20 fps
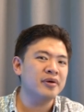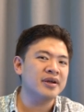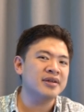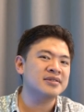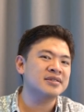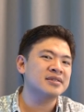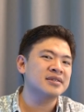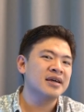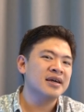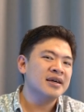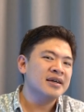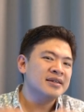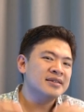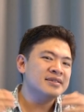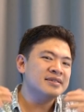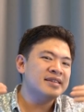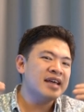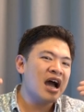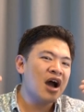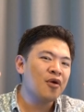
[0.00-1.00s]
it's
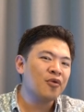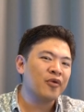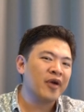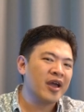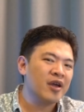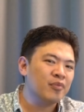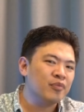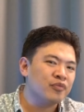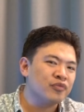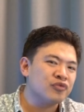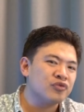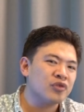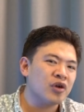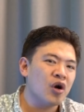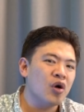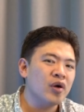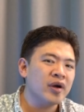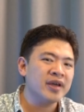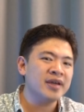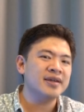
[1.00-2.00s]
downright
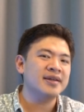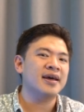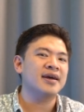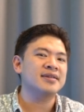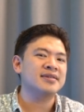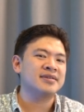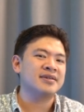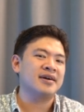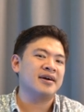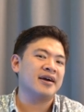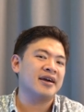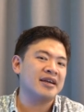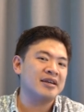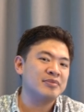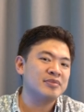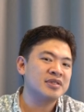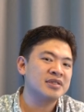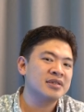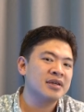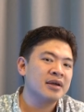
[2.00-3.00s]
broken at
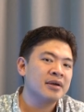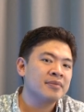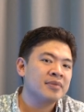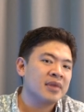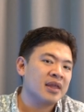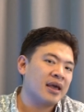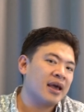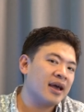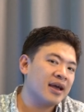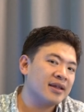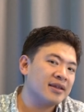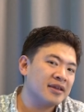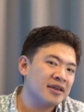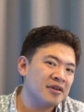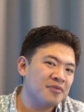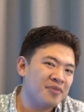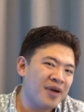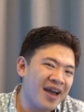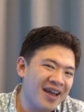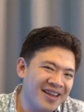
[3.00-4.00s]
times. And
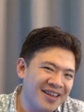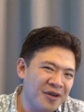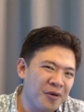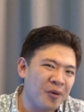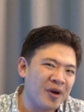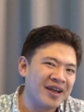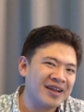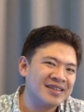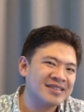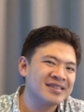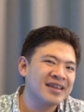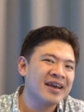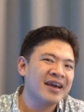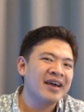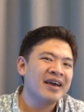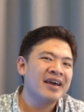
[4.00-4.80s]
in many ways,